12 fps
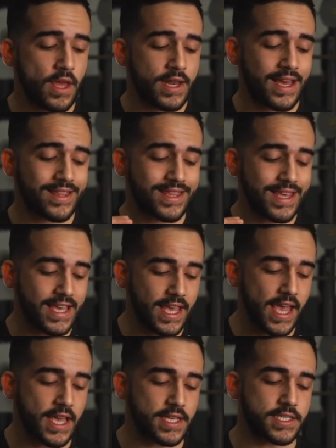Now, the thing
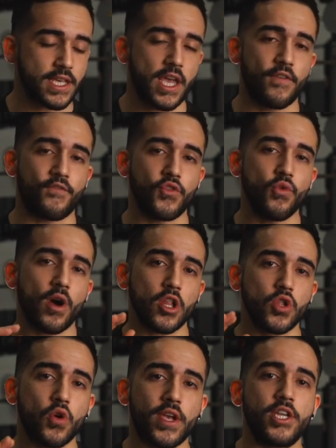is, if you are
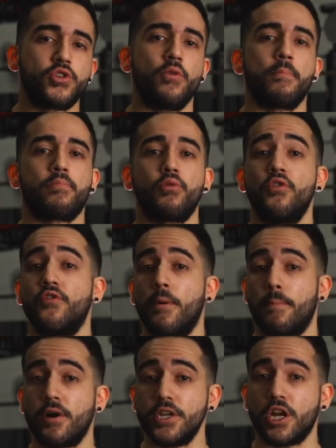looking to improve your
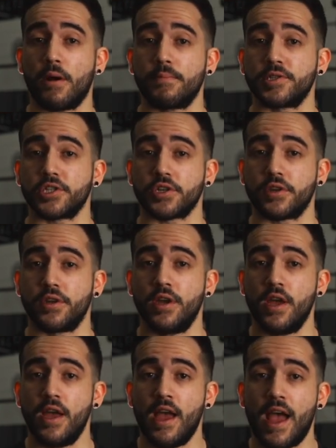body composition,
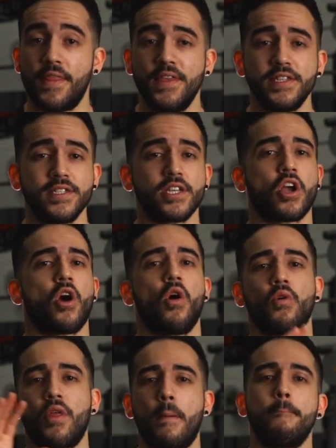and this is a
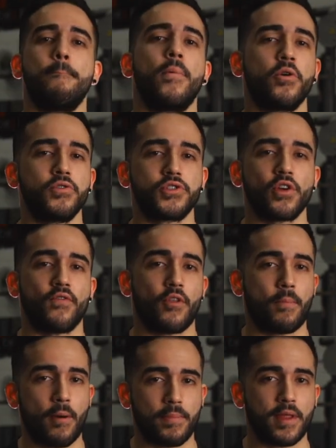goal that most of the
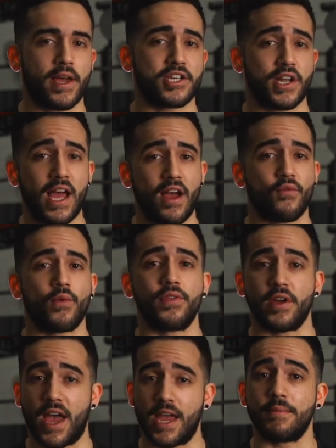population have when
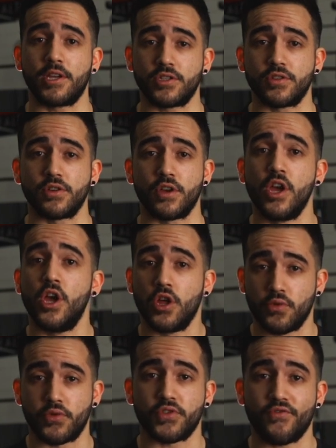they're aiming to
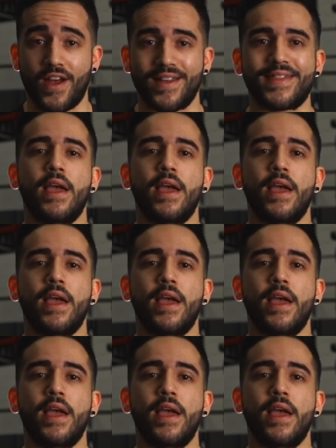lose fat.